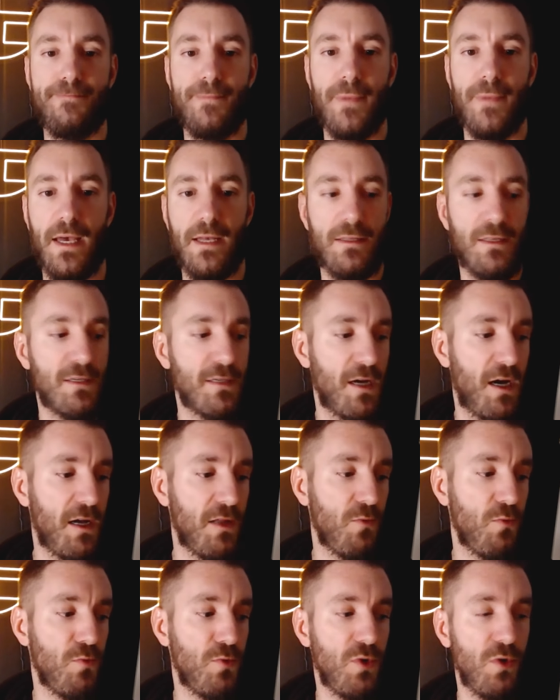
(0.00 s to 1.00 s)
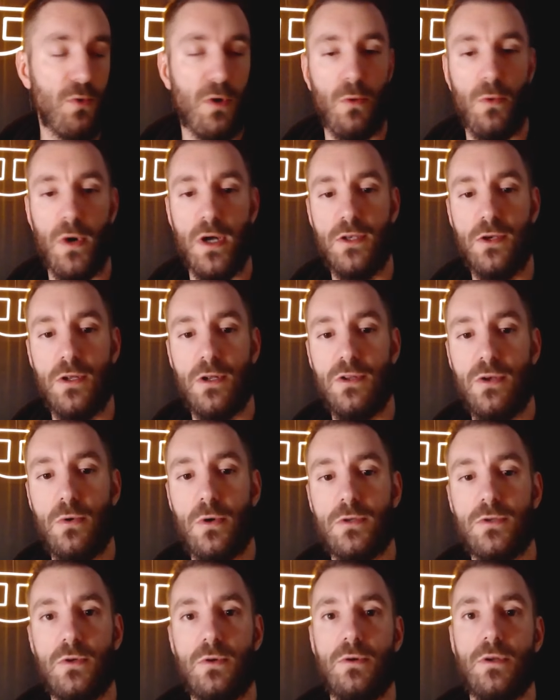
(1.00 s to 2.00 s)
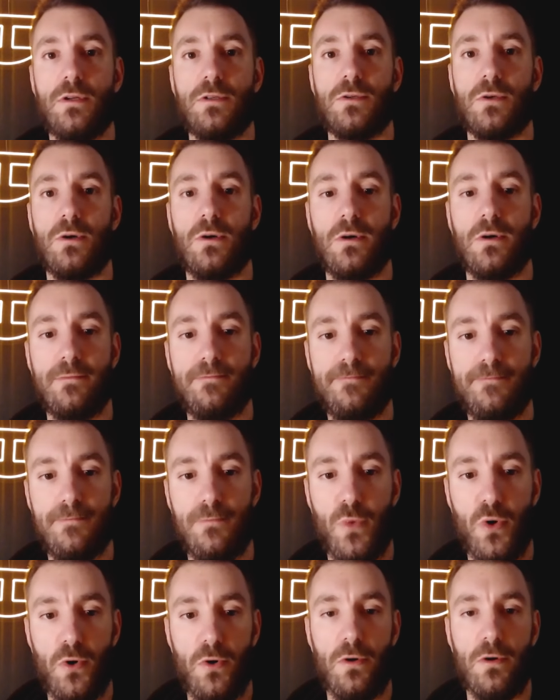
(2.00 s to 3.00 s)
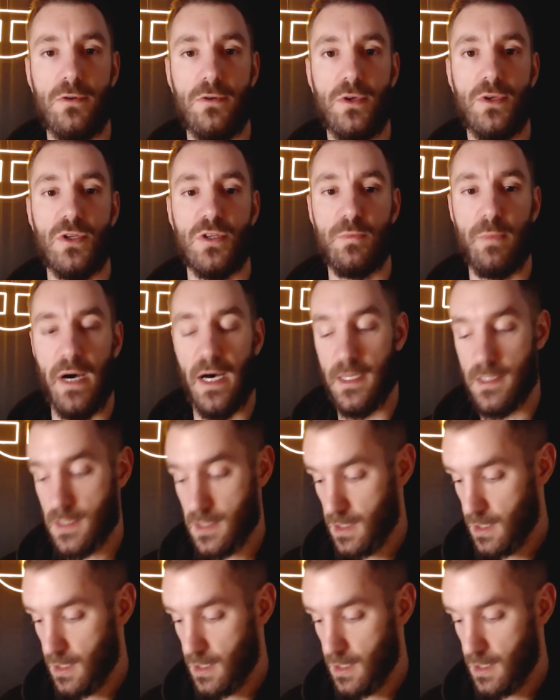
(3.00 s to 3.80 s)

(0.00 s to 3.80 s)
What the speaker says: and decide, do you want 1 unit, do you want 2 units or more, or do you just pass?